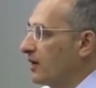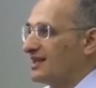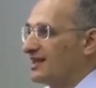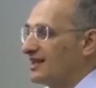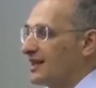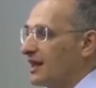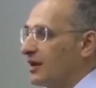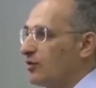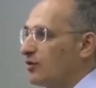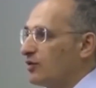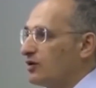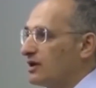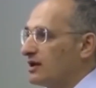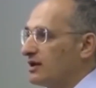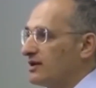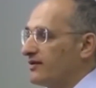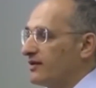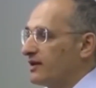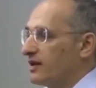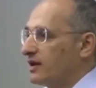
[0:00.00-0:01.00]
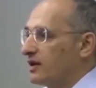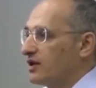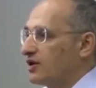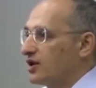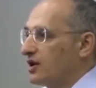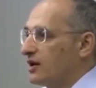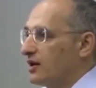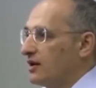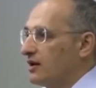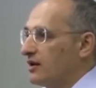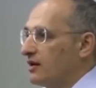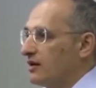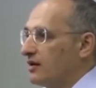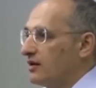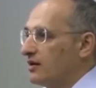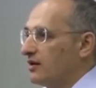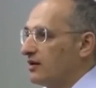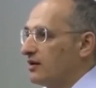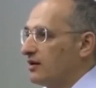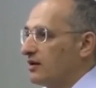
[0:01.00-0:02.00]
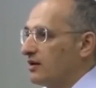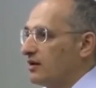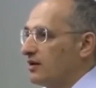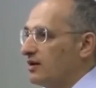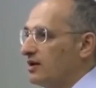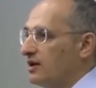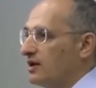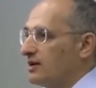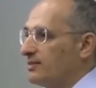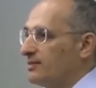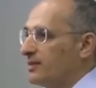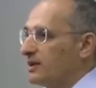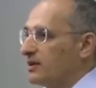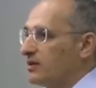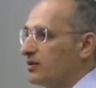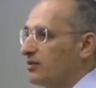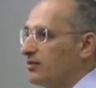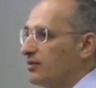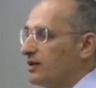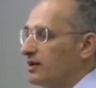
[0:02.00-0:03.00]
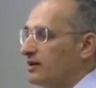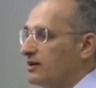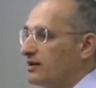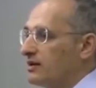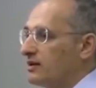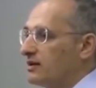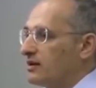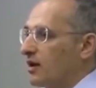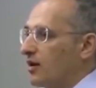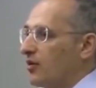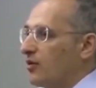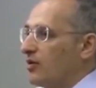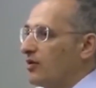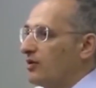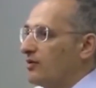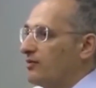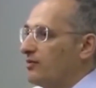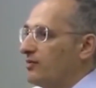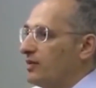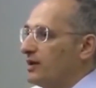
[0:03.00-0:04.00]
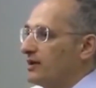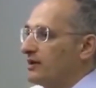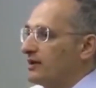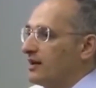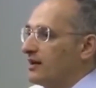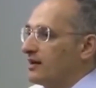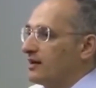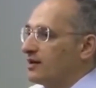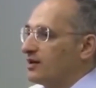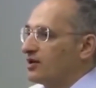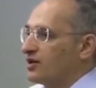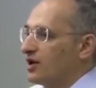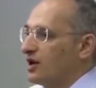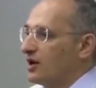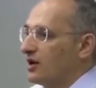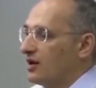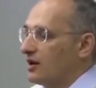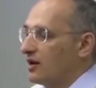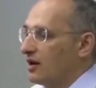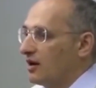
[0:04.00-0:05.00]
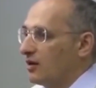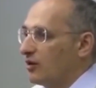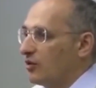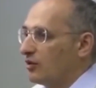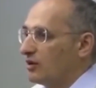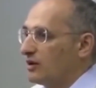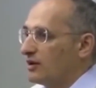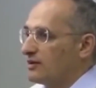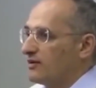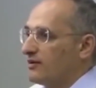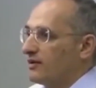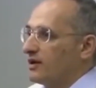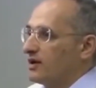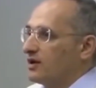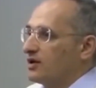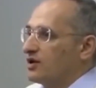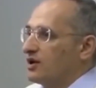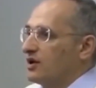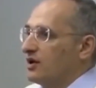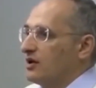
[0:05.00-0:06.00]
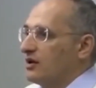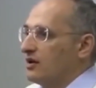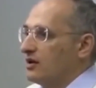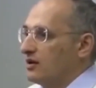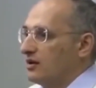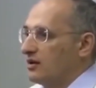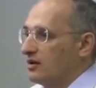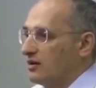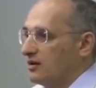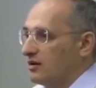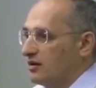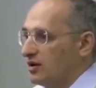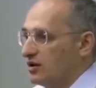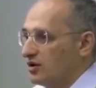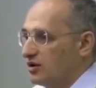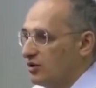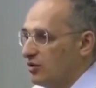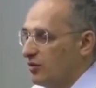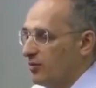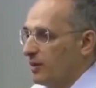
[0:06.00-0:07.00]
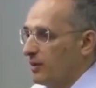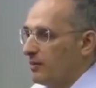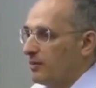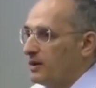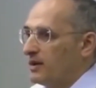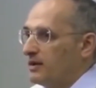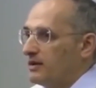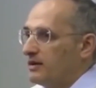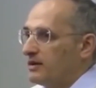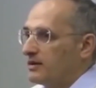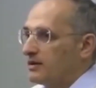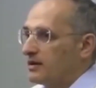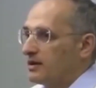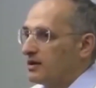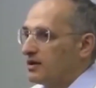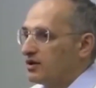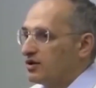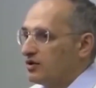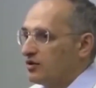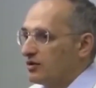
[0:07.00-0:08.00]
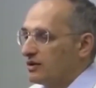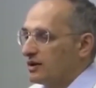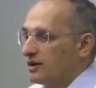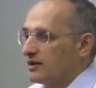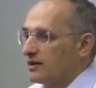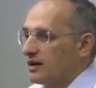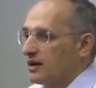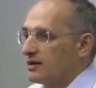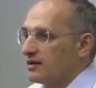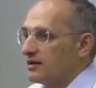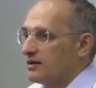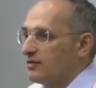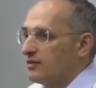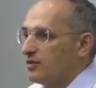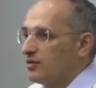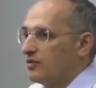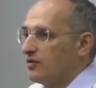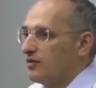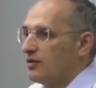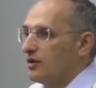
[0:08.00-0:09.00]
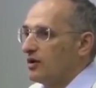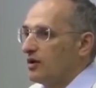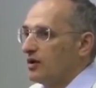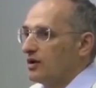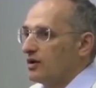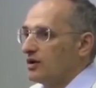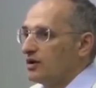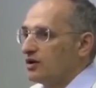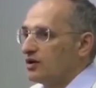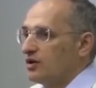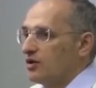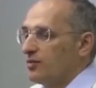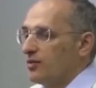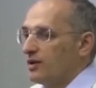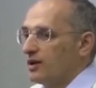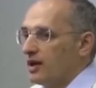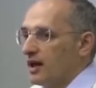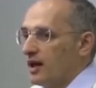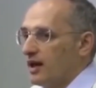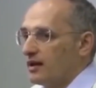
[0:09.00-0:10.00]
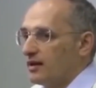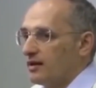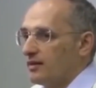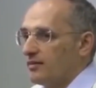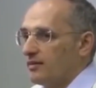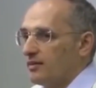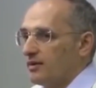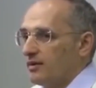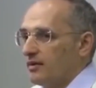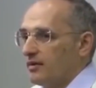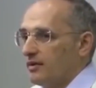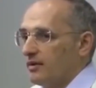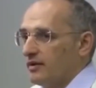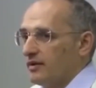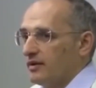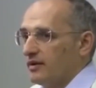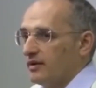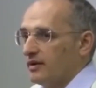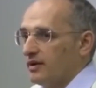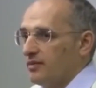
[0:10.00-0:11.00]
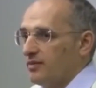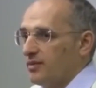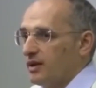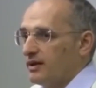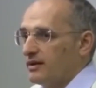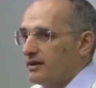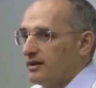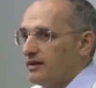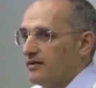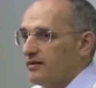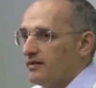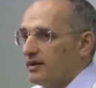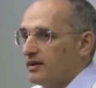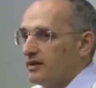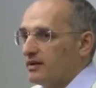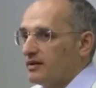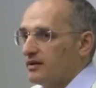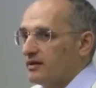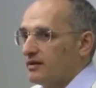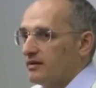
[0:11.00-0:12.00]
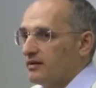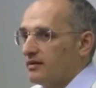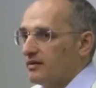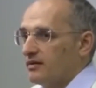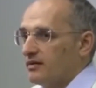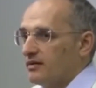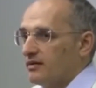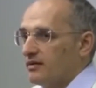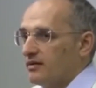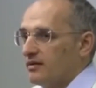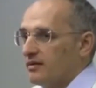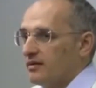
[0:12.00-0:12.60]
Caution in relationships, inability to build close relationships, coldness in relationships, difficulty in getting close, difficulty in creating a family, difficulty in being together, depression, and so on.